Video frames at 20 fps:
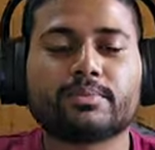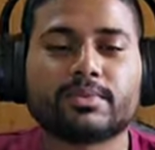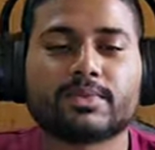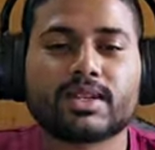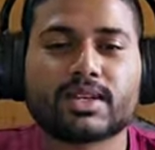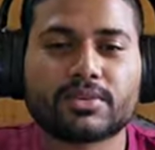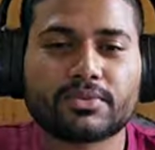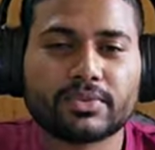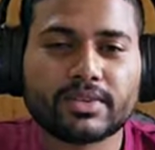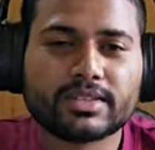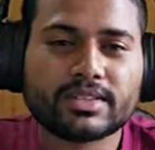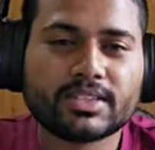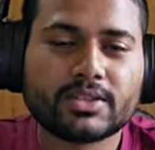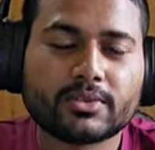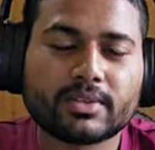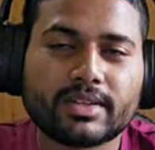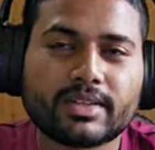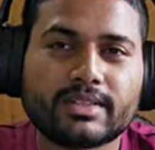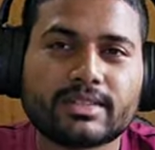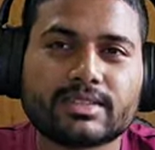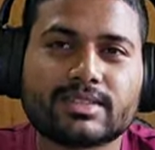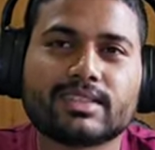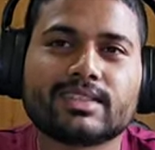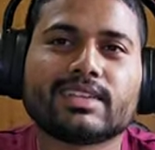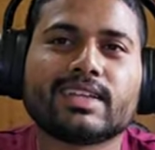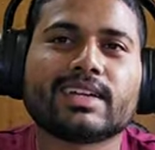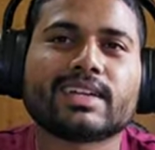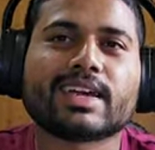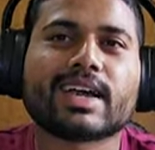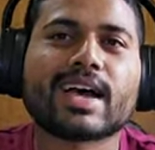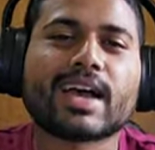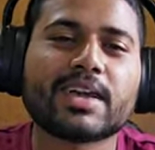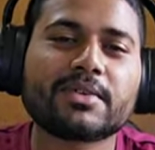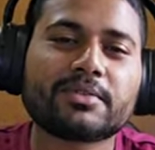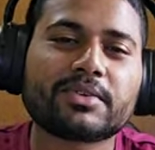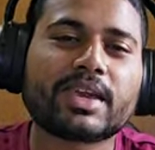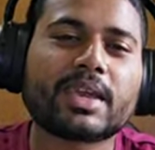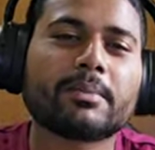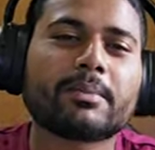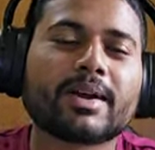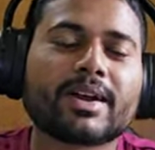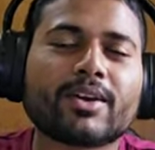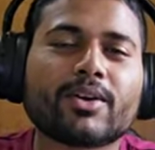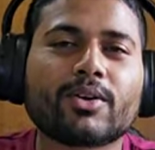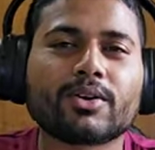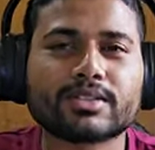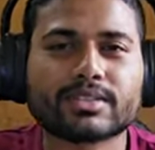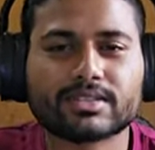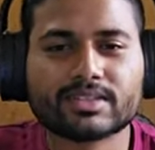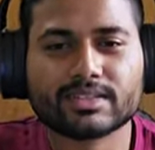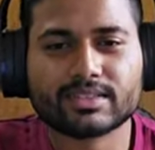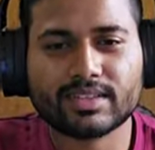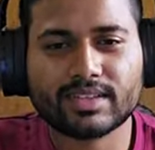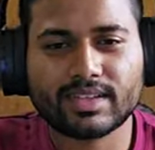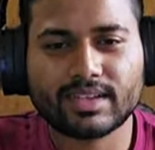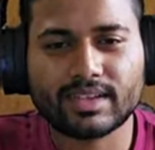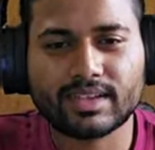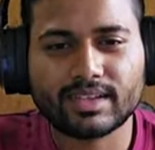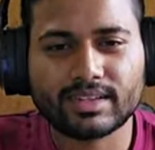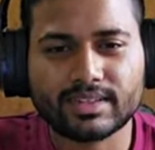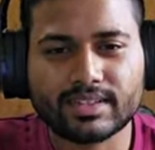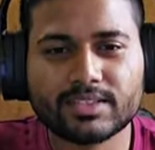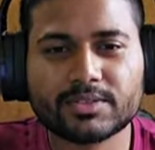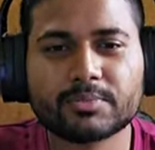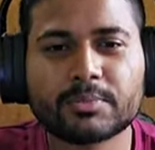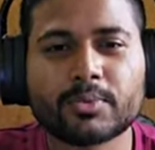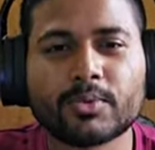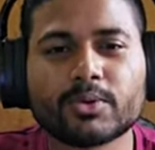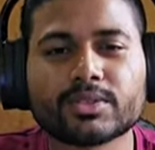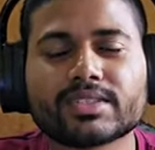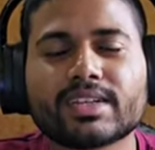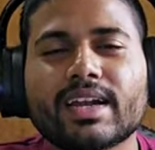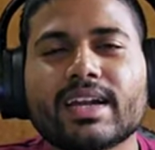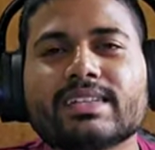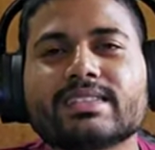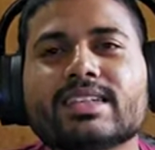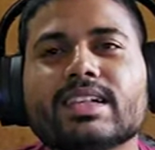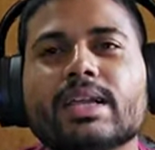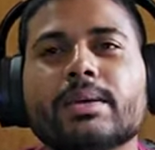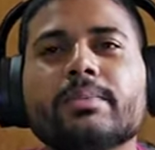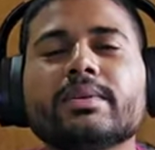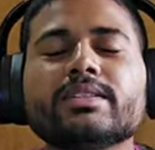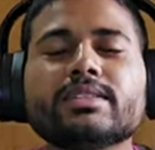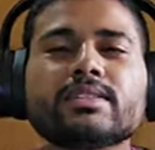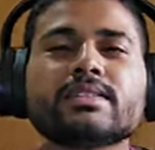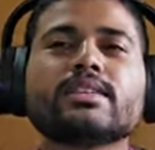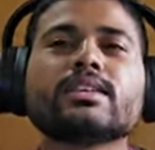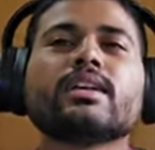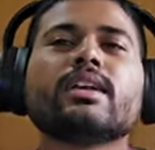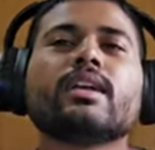toughest units that I have came across in this postgrad syllabus.